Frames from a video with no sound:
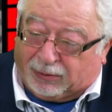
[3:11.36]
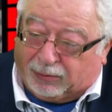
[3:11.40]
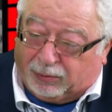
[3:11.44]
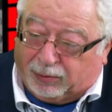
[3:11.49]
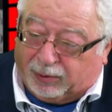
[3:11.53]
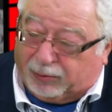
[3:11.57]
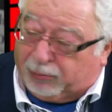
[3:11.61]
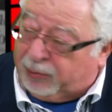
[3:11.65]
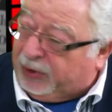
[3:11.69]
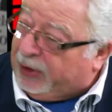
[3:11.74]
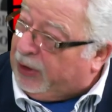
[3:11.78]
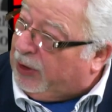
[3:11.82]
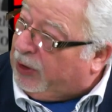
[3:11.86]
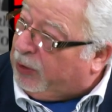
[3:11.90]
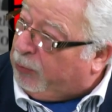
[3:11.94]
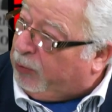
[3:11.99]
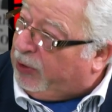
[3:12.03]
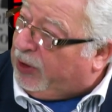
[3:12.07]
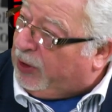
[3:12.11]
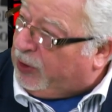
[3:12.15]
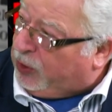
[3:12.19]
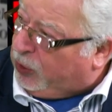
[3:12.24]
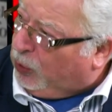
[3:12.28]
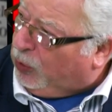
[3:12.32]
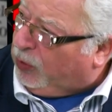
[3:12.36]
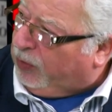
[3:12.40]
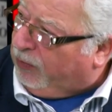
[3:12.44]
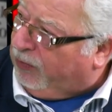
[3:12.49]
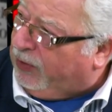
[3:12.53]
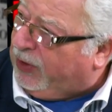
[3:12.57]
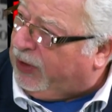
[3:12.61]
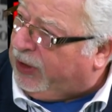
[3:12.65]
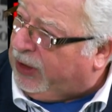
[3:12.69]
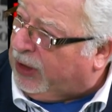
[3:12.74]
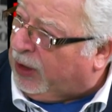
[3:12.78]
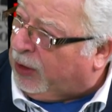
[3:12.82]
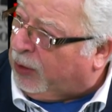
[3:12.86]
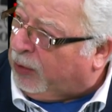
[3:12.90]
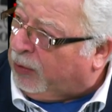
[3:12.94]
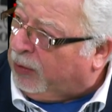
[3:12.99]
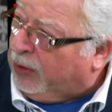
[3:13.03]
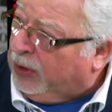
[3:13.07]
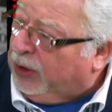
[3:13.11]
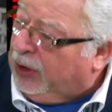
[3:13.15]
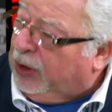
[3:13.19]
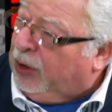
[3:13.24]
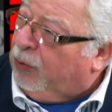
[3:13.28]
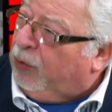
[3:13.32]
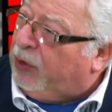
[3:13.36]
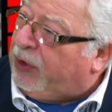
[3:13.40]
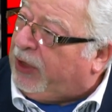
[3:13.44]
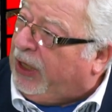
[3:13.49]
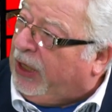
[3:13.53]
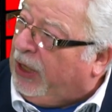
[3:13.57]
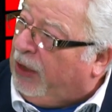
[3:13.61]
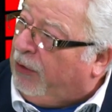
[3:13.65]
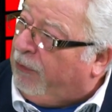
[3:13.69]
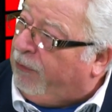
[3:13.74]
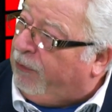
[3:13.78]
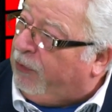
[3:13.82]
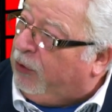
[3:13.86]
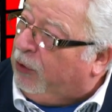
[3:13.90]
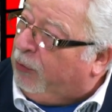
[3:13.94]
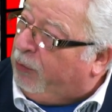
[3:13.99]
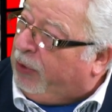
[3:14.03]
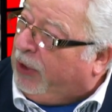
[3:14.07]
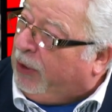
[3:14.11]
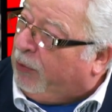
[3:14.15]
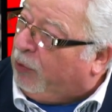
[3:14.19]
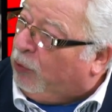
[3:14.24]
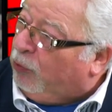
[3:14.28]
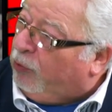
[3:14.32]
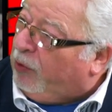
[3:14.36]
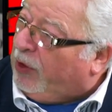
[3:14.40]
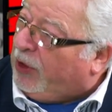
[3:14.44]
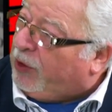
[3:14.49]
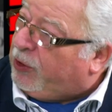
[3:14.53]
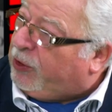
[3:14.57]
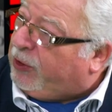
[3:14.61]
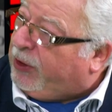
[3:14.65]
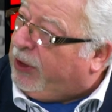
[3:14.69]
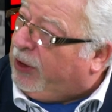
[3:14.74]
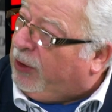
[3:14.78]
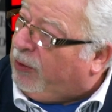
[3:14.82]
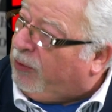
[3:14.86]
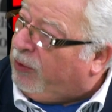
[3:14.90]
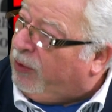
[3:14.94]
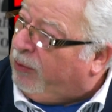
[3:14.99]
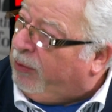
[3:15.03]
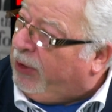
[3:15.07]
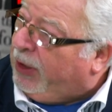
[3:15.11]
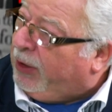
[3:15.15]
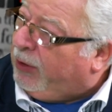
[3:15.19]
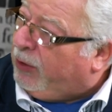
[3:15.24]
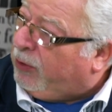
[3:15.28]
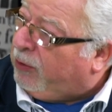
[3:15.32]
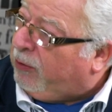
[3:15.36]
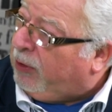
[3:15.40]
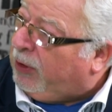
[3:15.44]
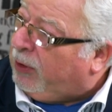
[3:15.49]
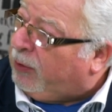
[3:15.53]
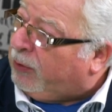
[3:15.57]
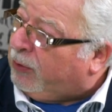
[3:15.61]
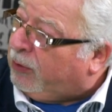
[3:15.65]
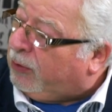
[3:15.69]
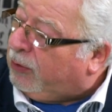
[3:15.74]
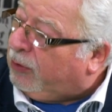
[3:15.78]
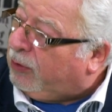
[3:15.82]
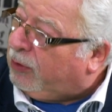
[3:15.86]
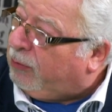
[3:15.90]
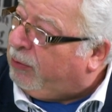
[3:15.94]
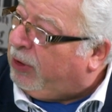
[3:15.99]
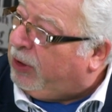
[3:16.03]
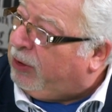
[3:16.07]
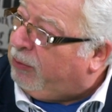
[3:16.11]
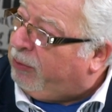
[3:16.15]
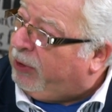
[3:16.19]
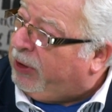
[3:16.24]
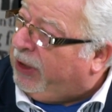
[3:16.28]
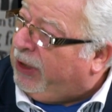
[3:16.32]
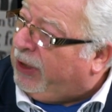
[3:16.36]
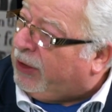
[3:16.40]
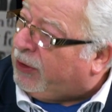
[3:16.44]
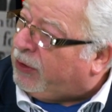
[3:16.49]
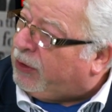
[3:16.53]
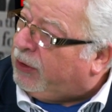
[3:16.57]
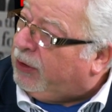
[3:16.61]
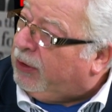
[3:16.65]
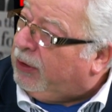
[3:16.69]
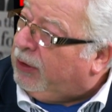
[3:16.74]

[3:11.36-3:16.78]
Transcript: when I when I saw the video was how few people rushed to help the man on the ground. The man who'd been hit.